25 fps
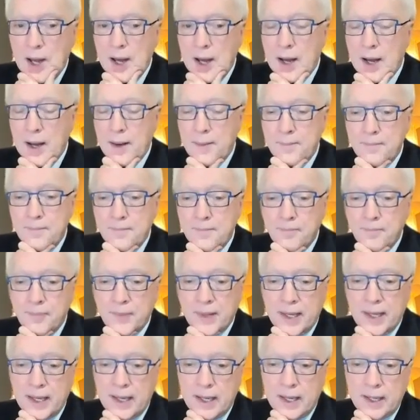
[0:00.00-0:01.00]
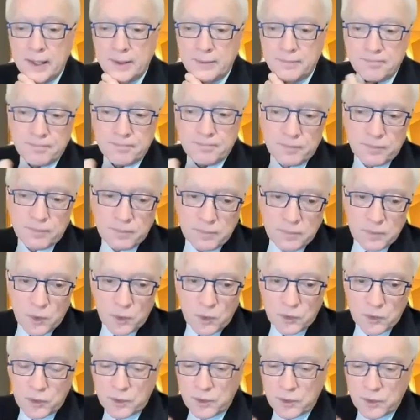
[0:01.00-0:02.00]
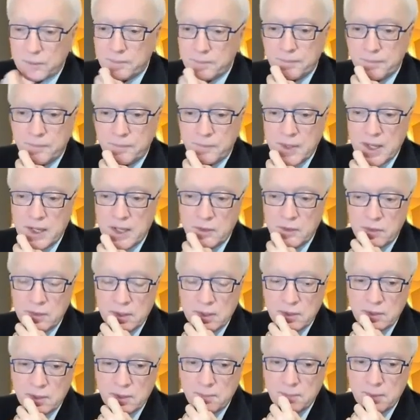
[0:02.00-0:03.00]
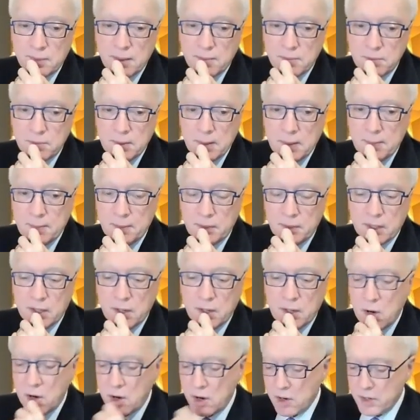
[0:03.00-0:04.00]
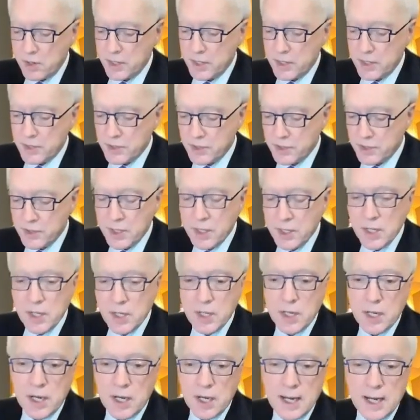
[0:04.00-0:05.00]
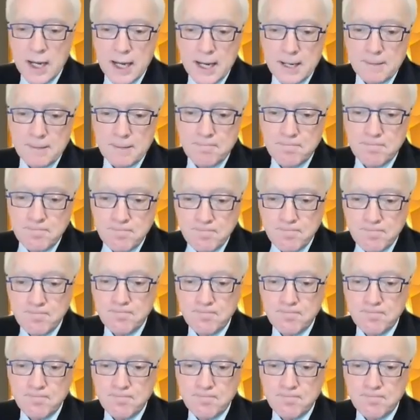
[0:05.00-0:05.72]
um, and those are things that sometimes people can harness, um,